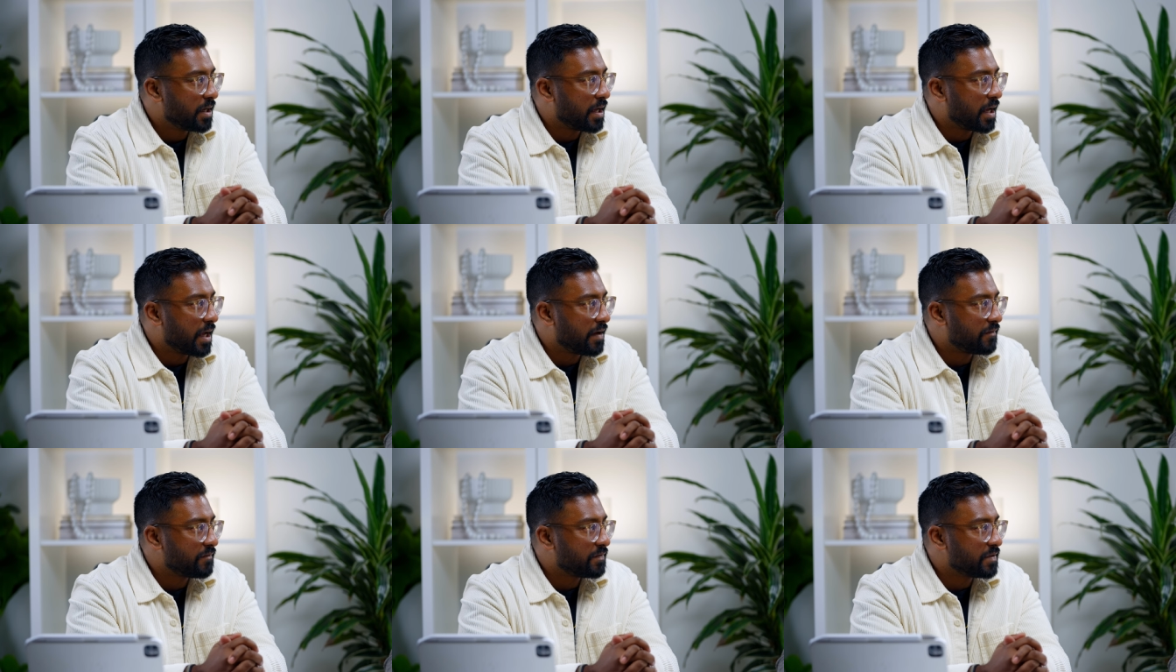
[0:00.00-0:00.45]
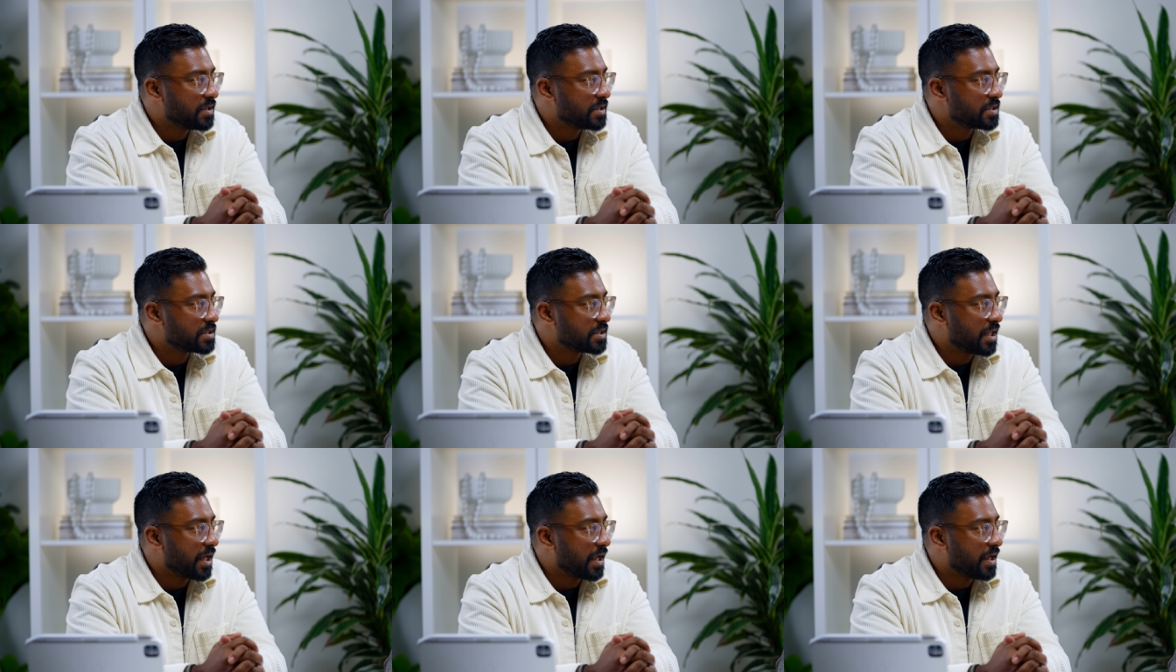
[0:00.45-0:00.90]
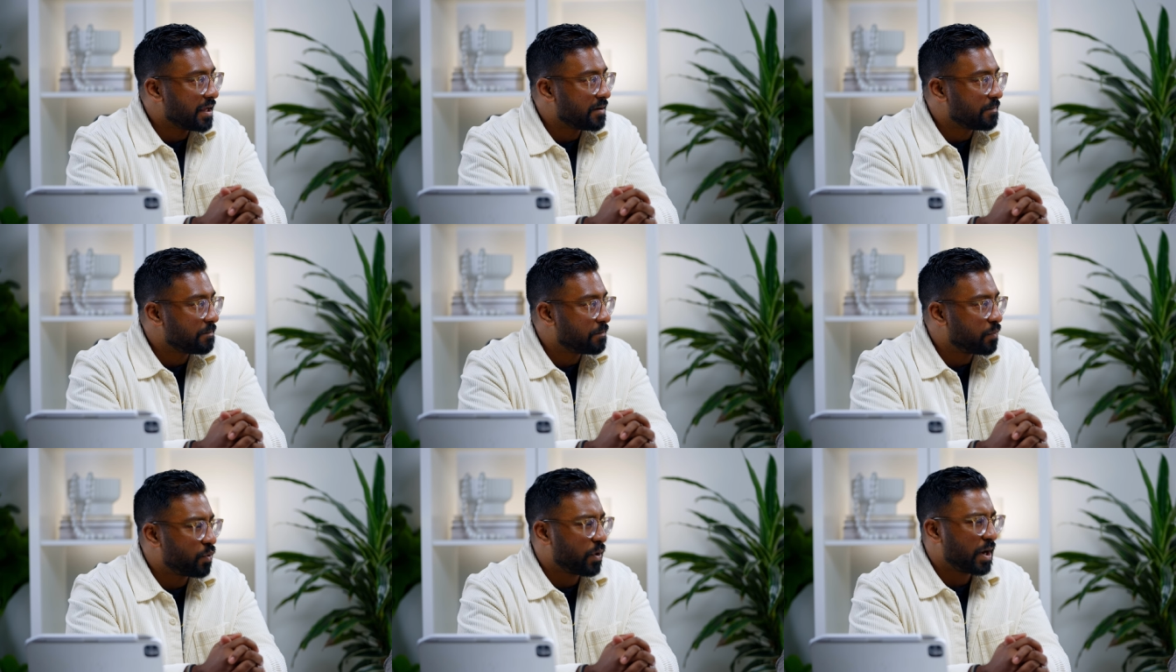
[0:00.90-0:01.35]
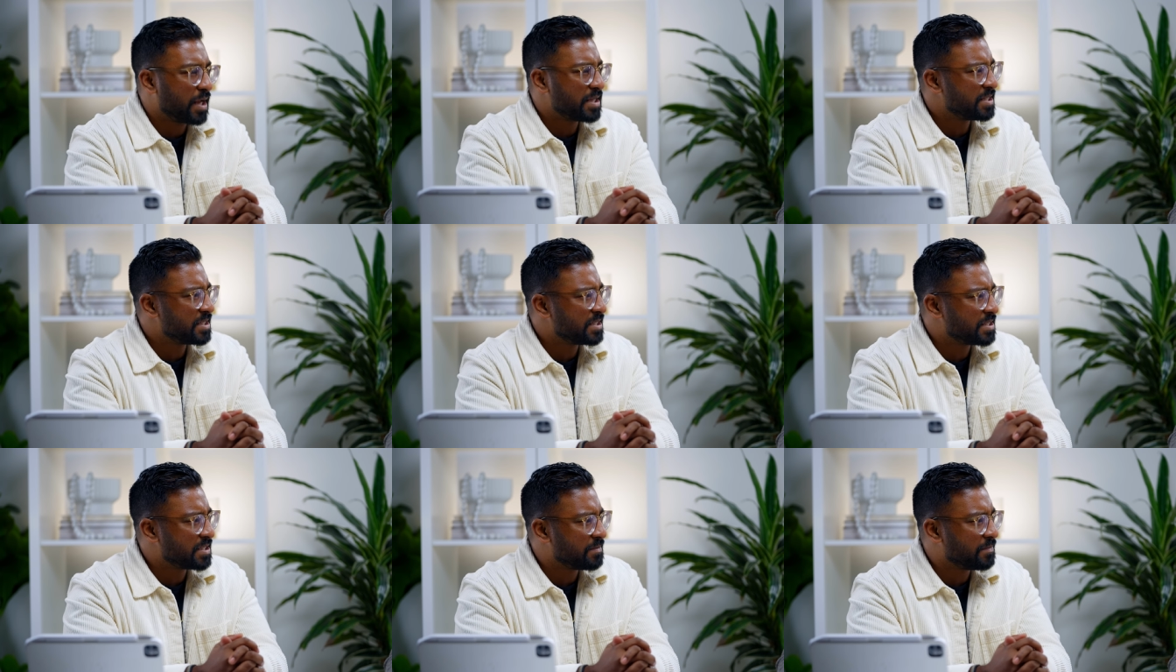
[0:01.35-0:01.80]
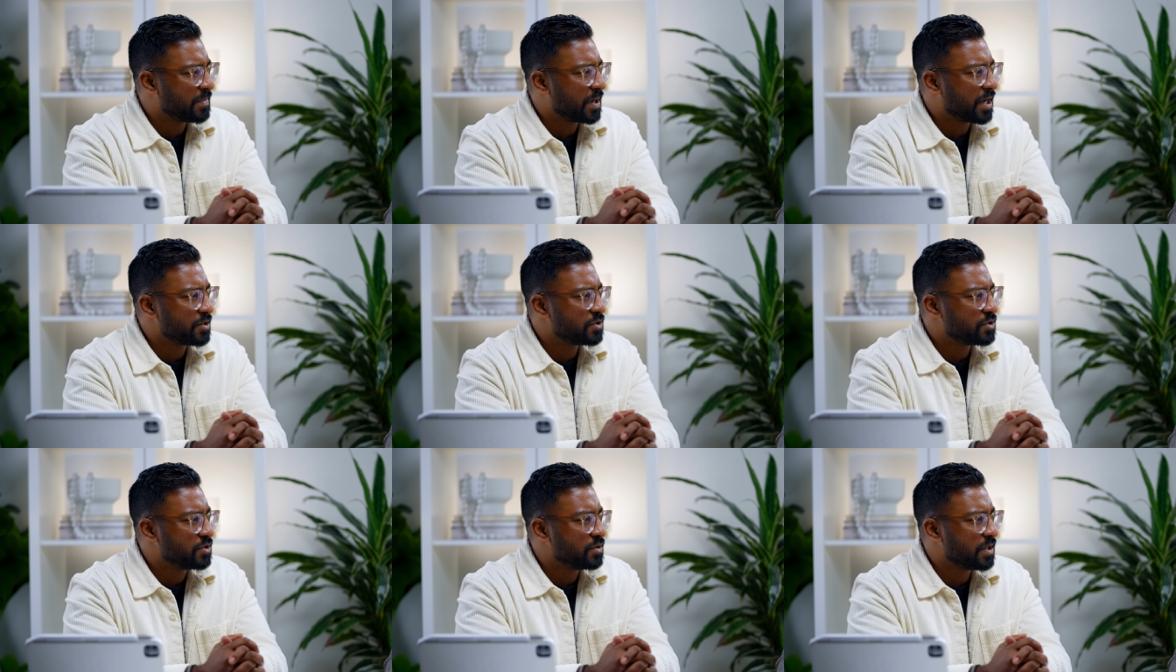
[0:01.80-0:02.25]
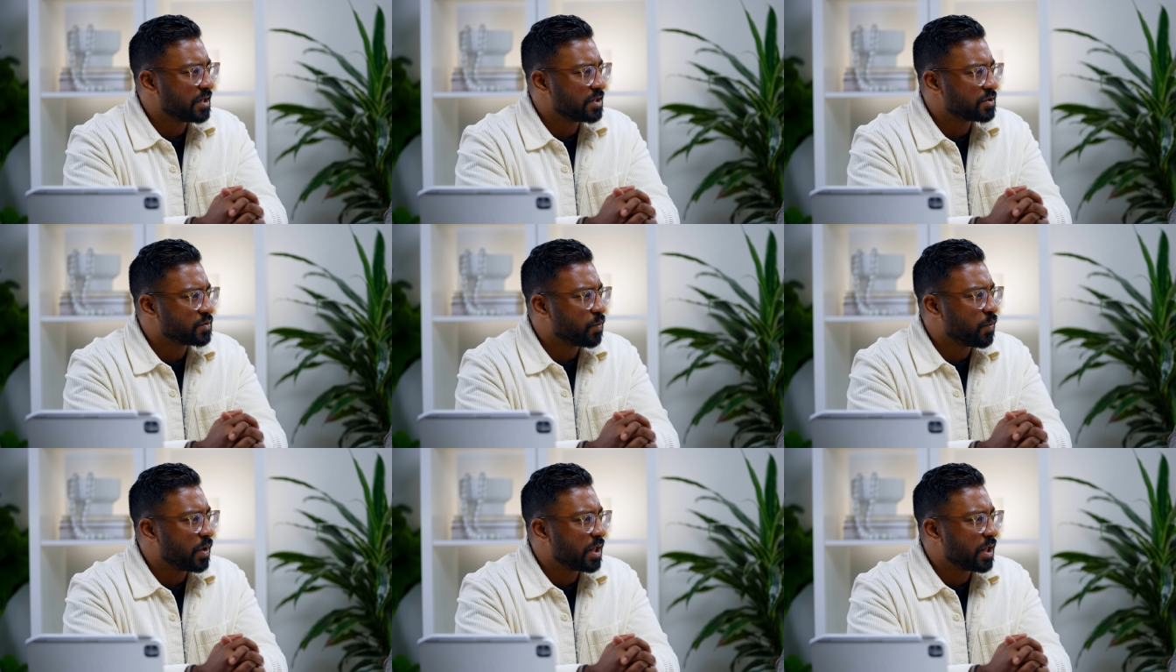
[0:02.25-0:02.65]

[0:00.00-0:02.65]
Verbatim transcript: have this like presence about you that is yeah.